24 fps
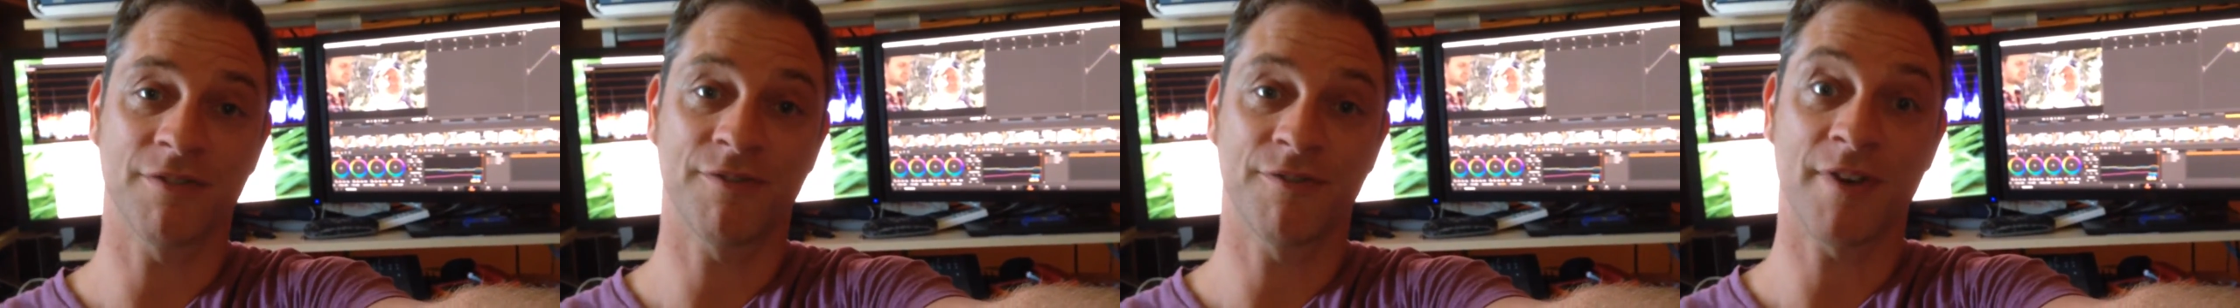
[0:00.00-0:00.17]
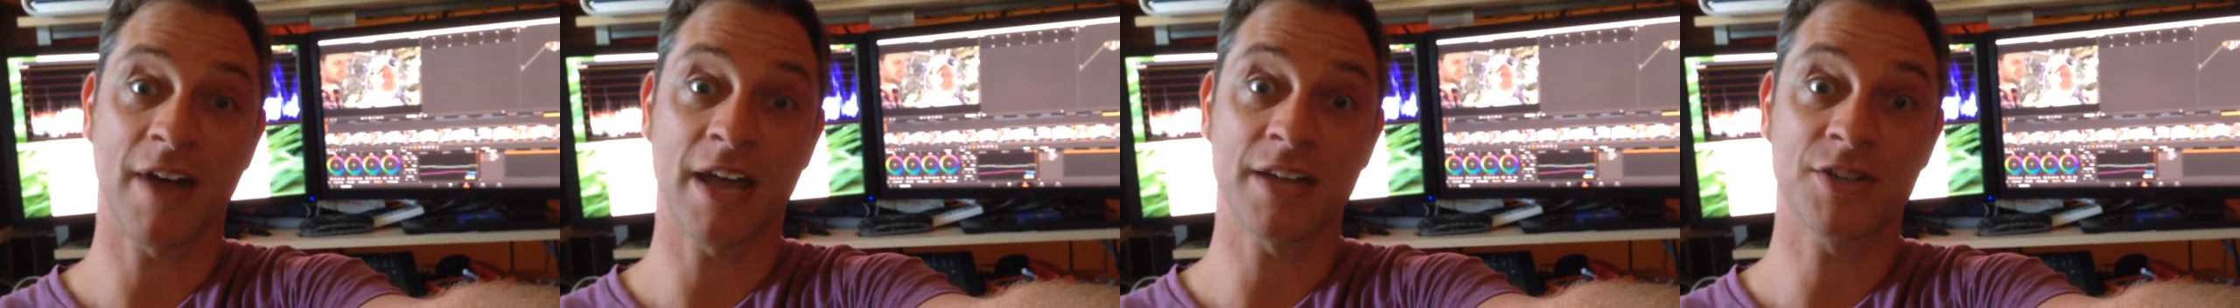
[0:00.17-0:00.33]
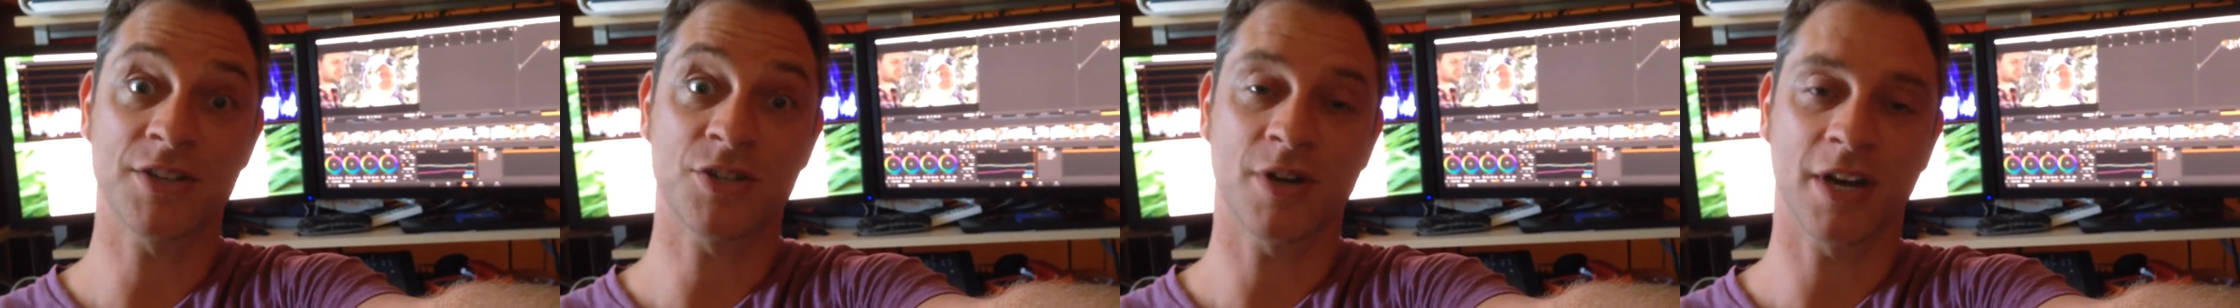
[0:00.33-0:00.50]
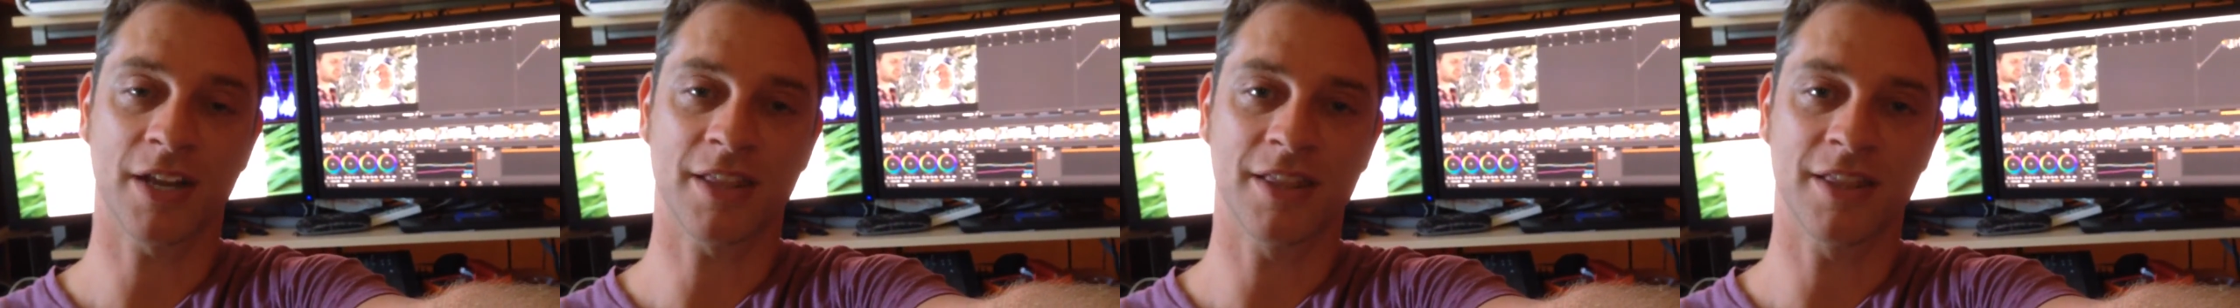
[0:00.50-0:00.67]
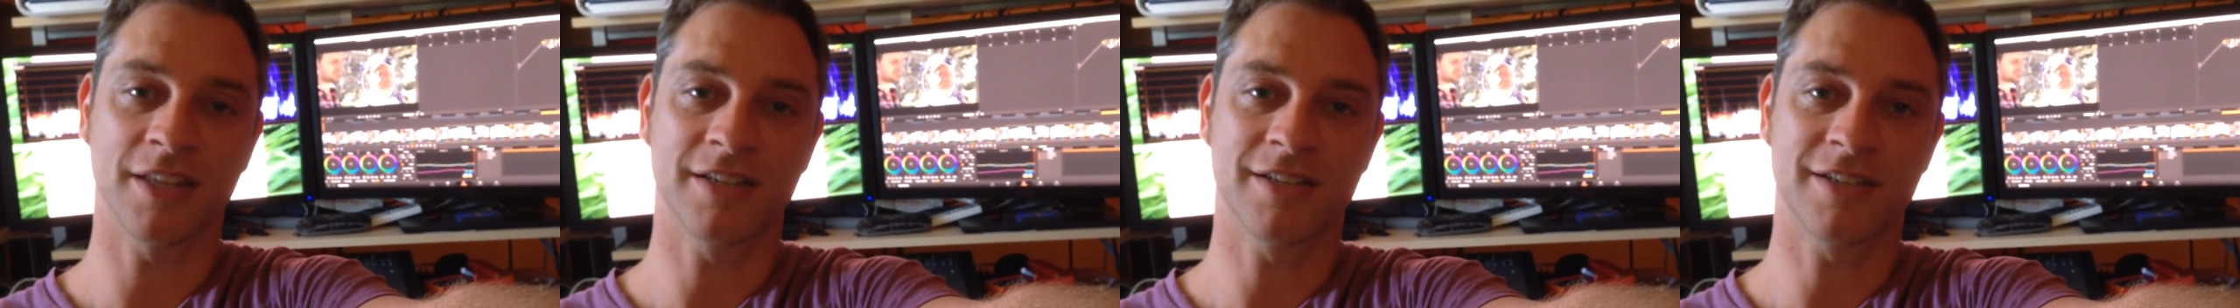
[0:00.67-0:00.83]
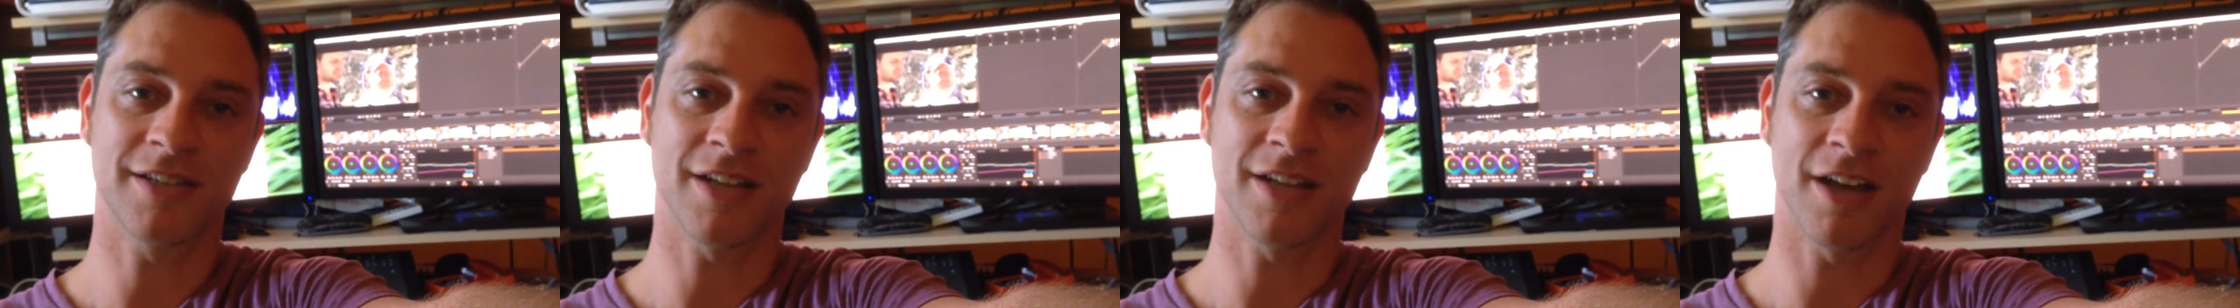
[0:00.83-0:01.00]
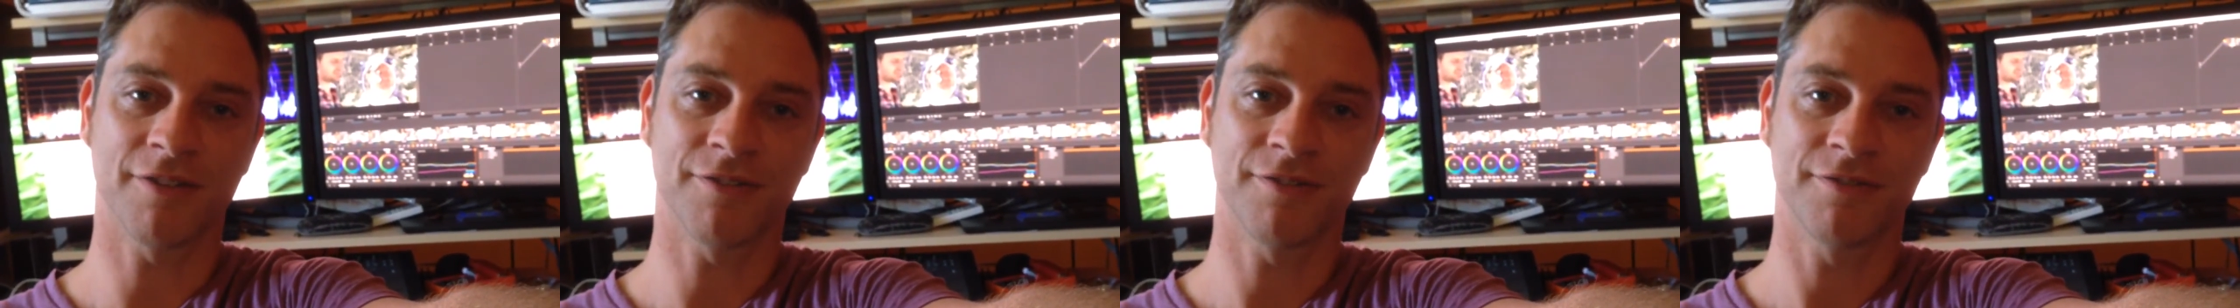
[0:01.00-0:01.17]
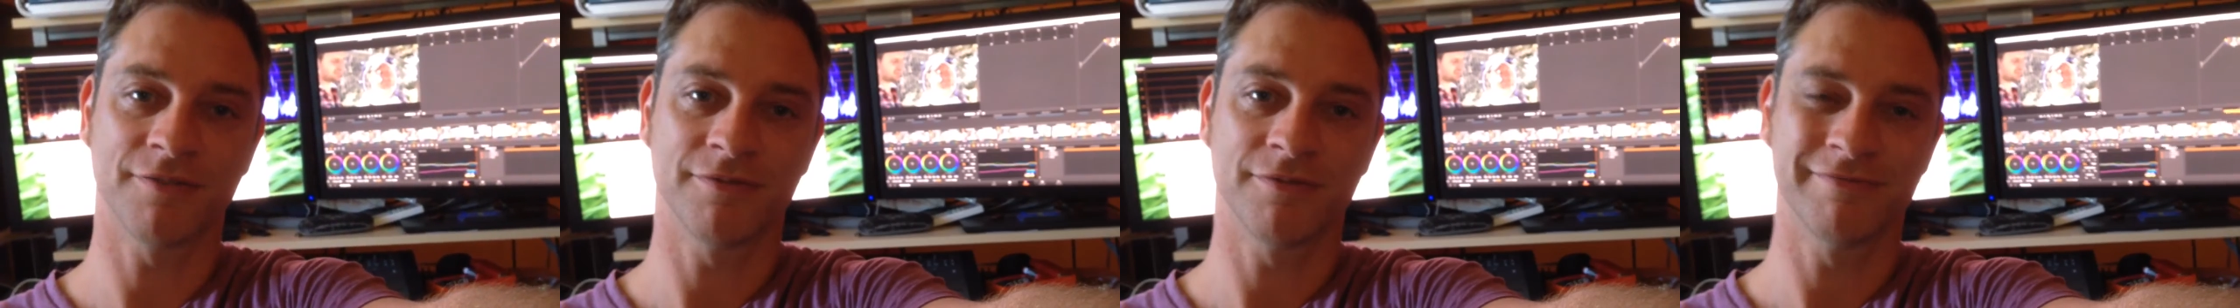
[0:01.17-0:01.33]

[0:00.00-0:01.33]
fast track this stuff.